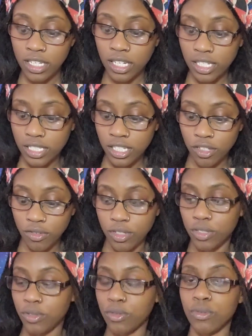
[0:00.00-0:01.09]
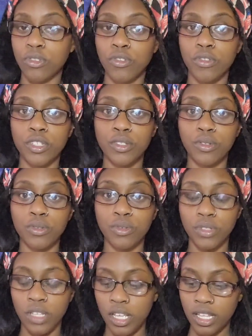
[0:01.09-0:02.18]
cleansing crystals,
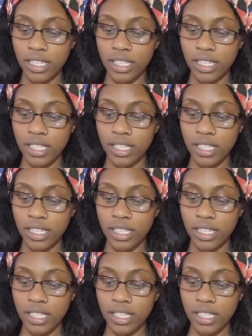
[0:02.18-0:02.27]
crystals